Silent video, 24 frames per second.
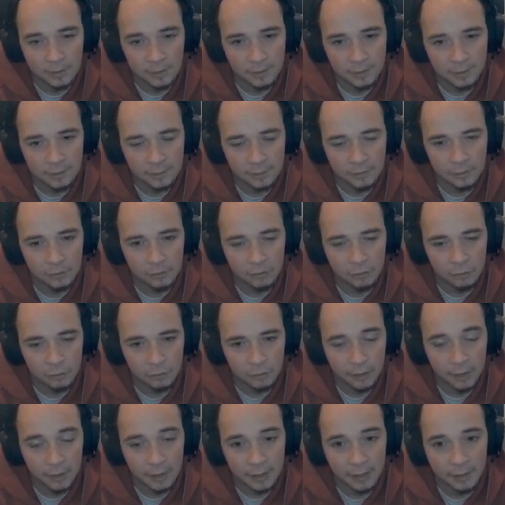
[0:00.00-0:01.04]
Need to
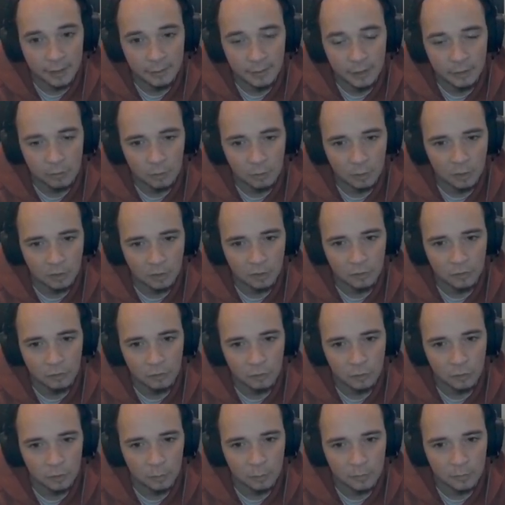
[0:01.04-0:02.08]
destroy that anyway. It's one of the
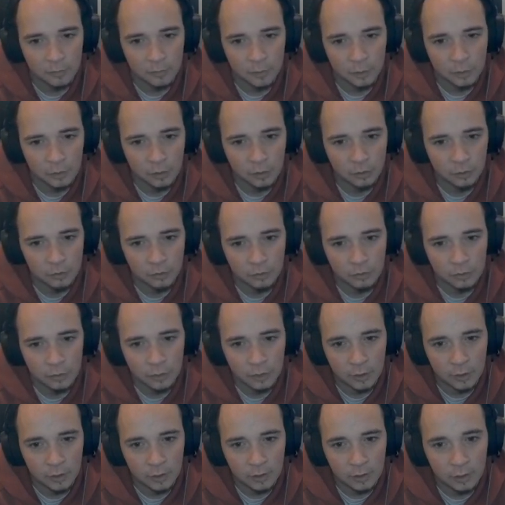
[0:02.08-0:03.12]
destroyable floors.
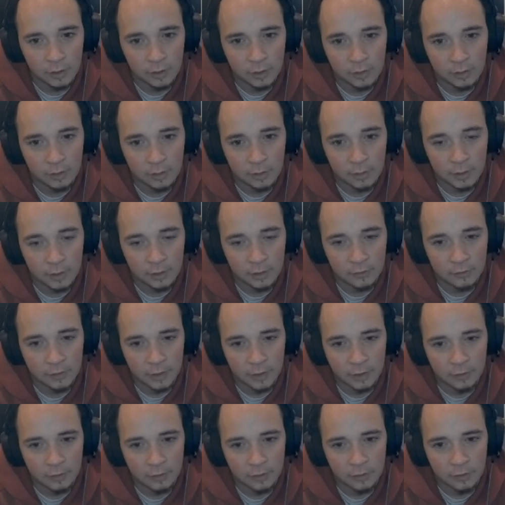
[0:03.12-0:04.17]
Like I
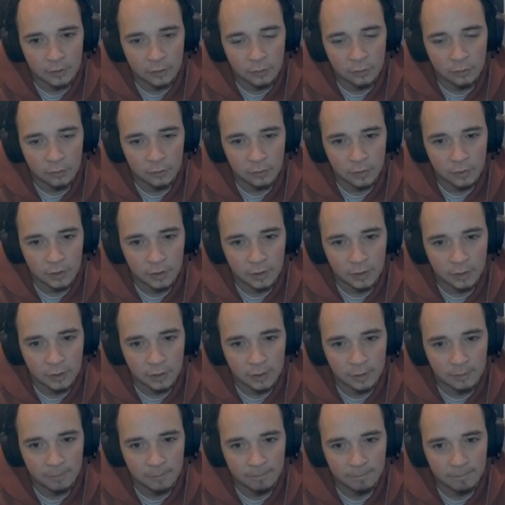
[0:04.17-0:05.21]
said, you can use
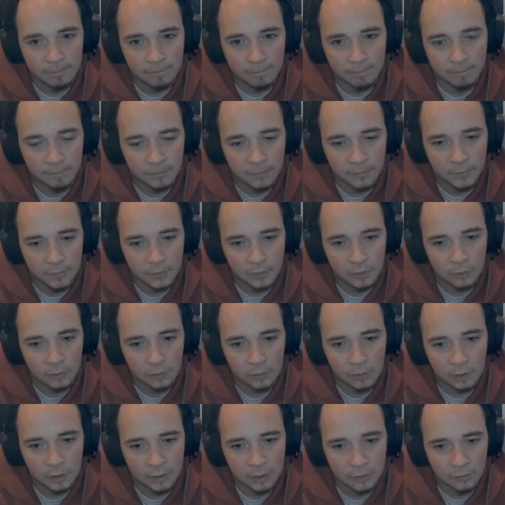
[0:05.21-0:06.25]
the
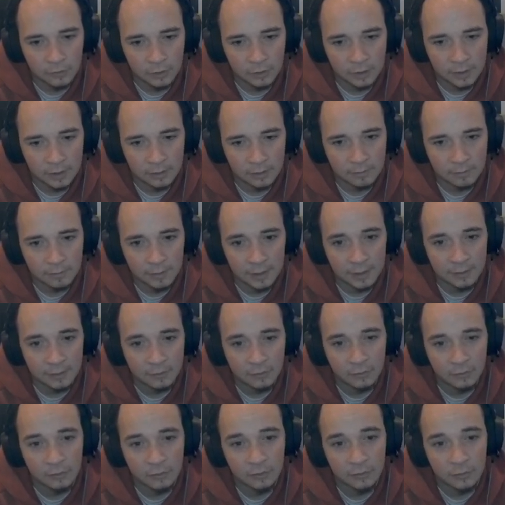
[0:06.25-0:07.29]
gun glitch there.
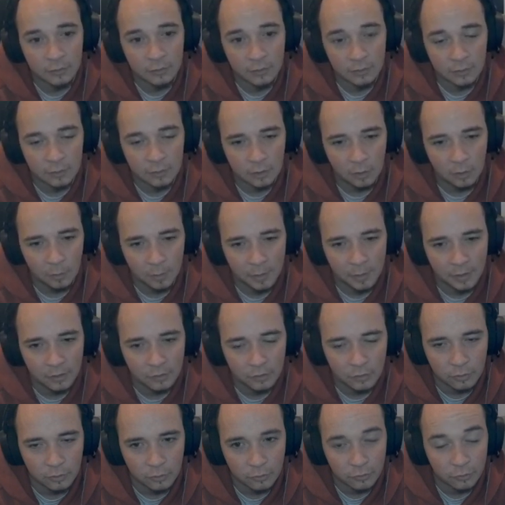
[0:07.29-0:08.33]
Let's go
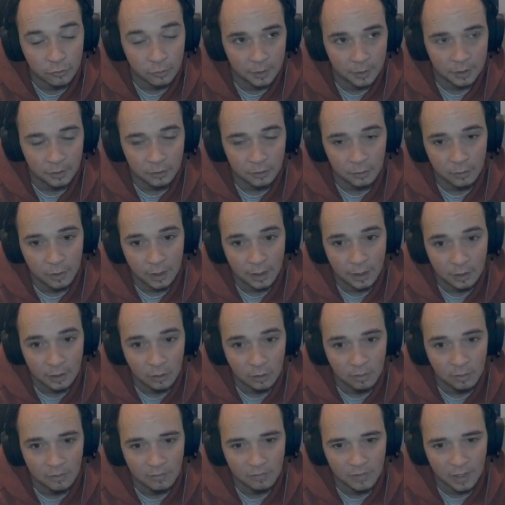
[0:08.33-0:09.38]
pistols so we can do that a little
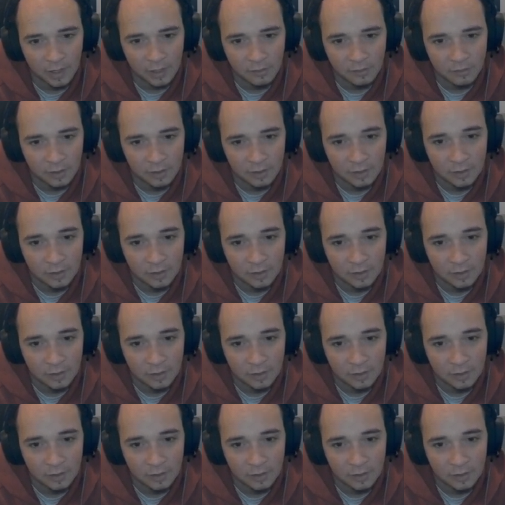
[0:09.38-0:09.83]
bit faster.